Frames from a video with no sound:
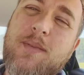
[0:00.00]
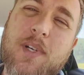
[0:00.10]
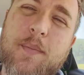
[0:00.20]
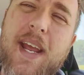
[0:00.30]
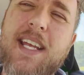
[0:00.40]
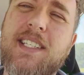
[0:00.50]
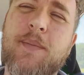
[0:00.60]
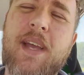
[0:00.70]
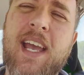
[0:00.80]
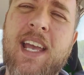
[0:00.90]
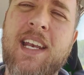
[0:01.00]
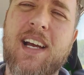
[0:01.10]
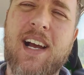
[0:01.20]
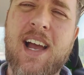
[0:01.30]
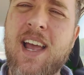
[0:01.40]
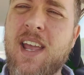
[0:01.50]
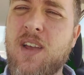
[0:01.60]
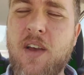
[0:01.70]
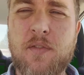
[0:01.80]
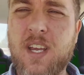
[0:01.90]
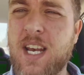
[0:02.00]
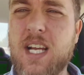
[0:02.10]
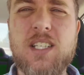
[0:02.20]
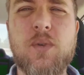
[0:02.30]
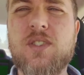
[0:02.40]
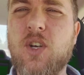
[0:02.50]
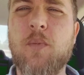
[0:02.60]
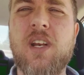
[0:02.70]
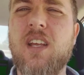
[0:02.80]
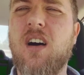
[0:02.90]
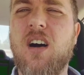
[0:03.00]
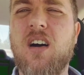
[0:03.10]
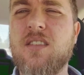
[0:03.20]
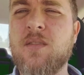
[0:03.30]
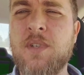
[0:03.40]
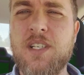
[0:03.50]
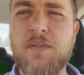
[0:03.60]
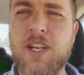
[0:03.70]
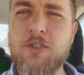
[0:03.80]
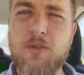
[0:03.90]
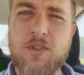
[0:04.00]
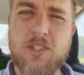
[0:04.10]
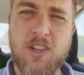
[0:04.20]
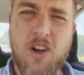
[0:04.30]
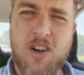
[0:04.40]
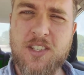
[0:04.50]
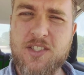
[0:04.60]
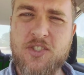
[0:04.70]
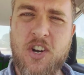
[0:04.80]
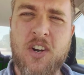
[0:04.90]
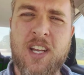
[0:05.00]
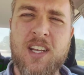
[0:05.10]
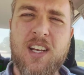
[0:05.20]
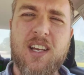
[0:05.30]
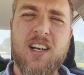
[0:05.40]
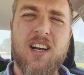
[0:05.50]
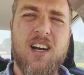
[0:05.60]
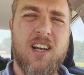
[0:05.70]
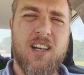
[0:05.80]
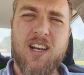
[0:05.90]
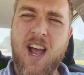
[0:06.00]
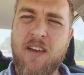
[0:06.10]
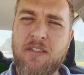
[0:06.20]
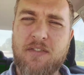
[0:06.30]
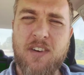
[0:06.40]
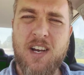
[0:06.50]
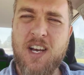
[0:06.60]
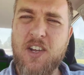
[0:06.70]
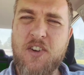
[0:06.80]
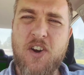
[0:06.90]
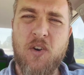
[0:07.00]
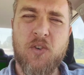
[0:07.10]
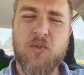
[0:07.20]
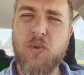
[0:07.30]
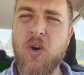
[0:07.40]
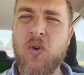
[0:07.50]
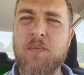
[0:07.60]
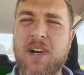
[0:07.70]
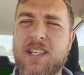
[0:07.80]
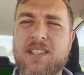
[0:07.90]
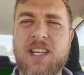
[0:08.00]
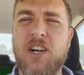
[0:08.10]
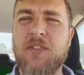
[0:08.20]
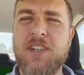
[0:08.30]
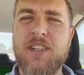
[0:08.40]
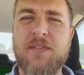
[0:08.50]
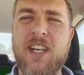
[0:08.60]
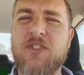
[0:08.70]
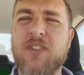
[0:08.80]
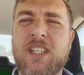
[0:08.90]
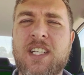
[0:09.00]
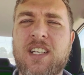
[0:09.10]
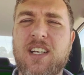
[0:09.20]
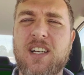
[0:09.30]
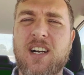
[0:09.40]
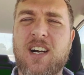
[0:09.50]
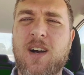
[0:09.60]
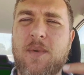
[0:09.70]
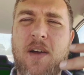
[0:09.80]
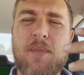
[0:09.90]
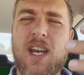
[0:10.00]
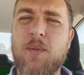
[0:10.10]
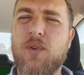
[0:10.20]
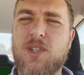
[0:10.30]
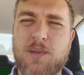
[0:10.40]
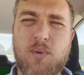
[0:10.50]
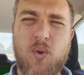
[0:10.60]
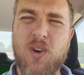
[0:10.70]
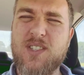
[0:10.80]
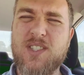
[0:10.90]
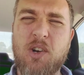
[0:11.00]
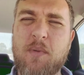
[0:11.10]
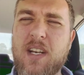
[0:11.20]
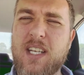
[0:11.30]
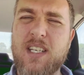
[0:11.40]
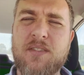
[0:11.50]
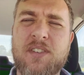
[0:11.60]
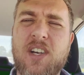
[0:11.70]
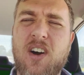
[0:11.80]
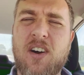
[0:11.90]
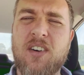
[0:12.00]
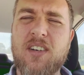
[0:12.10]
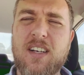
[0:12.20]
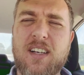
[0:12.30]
been amazing, man. I have connected with so many awesome individuals along this journey. I've, grown myself individually. I've been able to support so many of y'all.